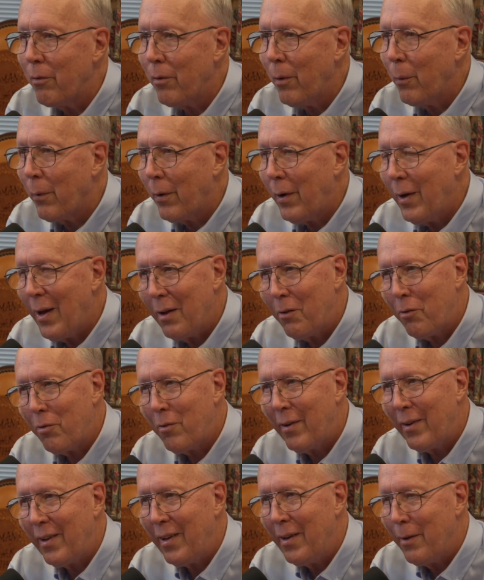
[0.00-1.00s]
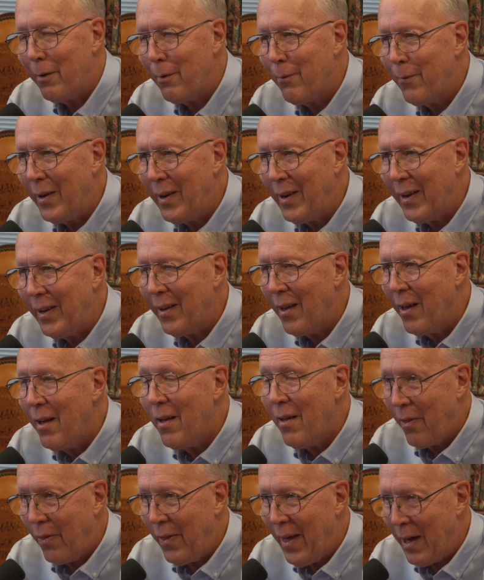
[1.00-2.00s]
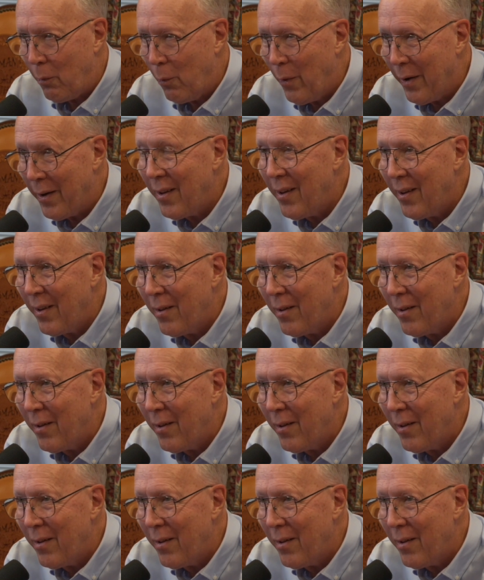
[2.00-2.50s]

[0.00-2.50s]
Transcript: So we're constantly innovating that way.